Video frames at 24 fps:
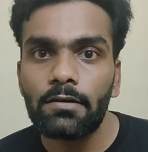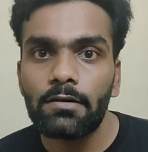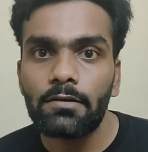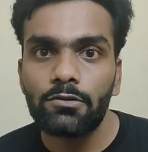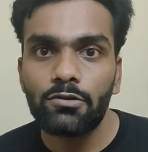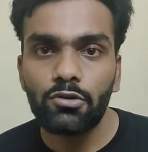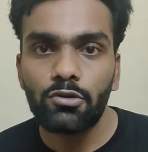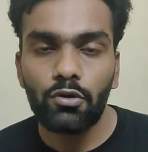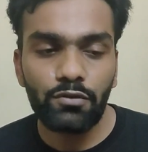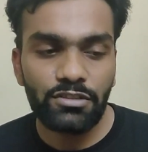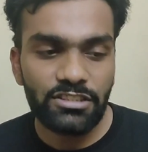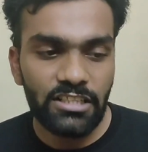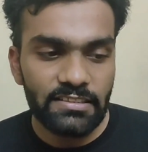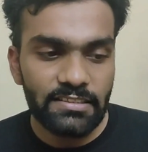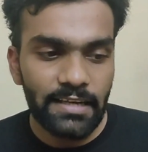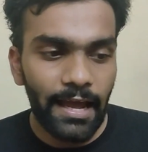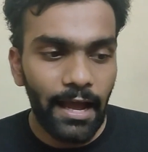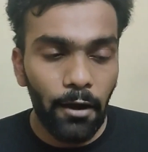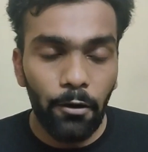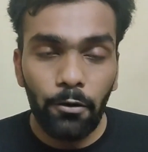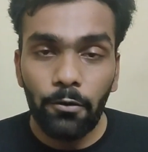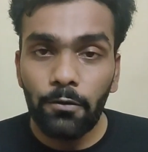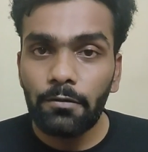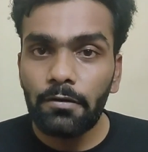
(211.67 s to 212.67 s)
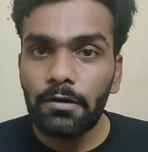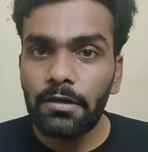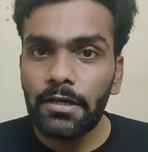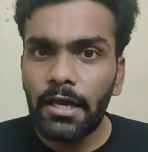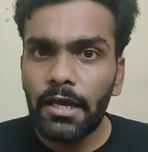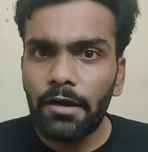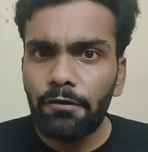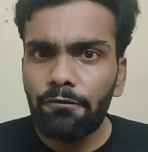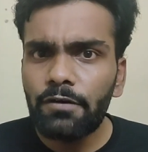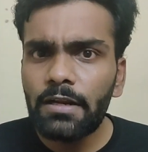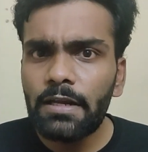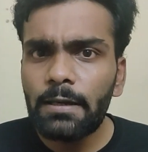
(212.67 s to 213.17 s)
So we just have
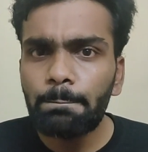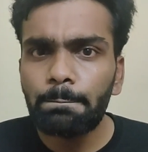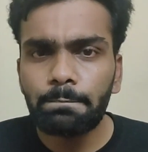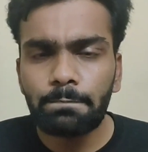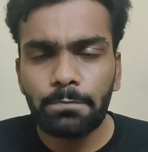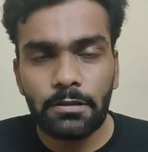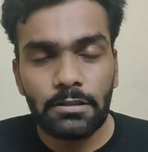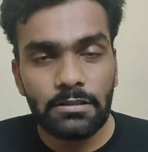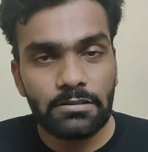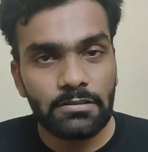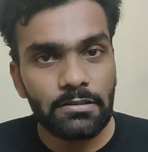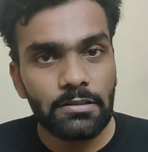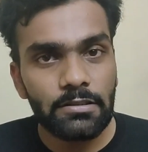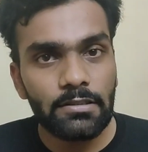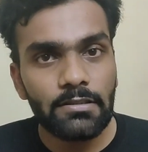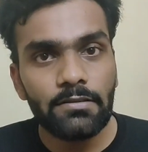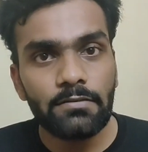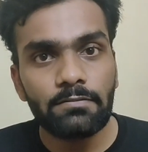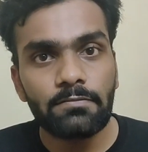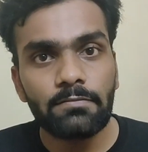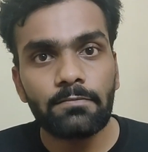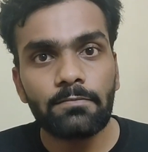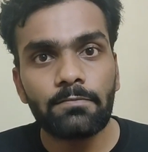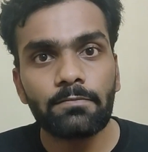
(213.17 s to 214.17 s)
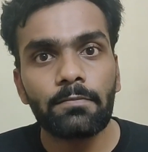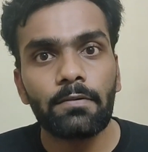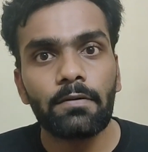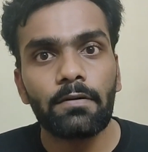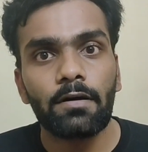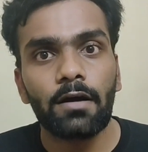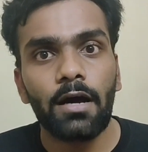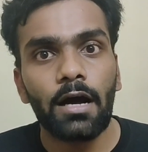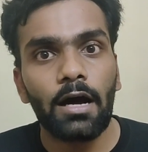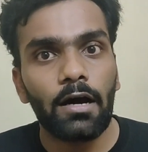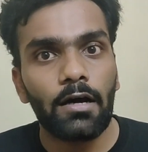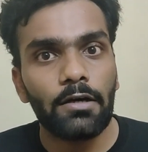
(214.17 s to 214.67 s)
every person
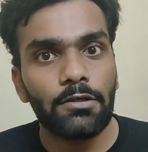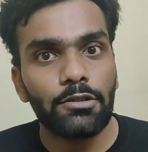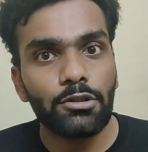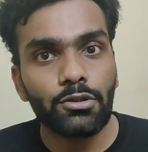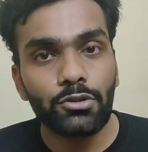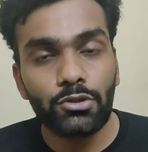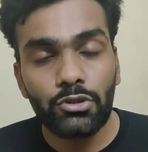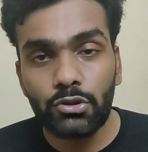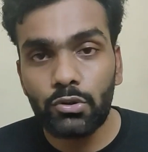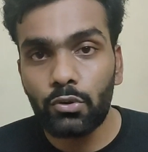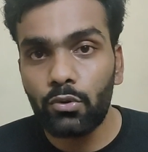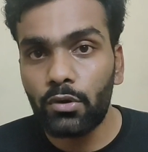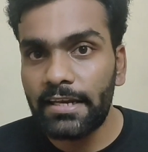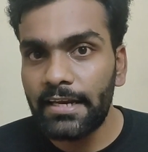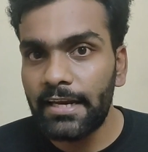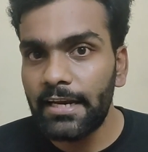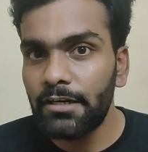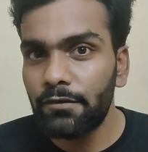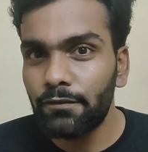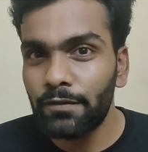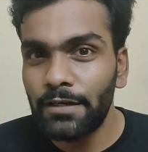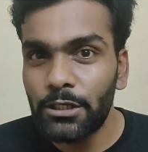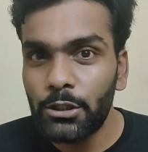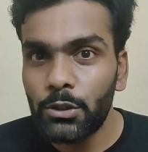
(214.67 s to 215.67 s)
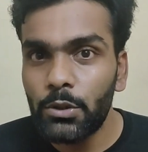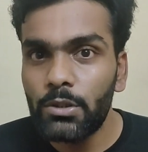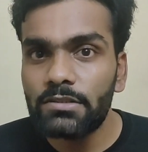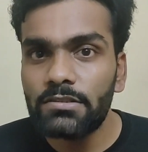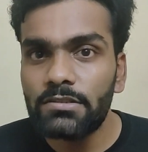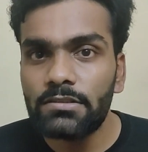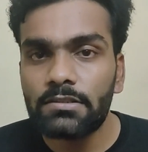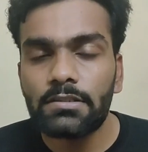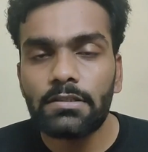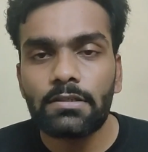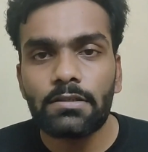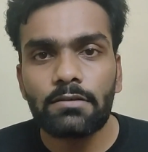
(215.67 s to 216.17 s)
used to create
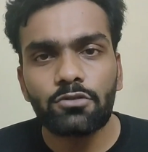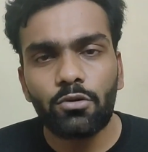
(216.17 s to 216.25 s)
videos.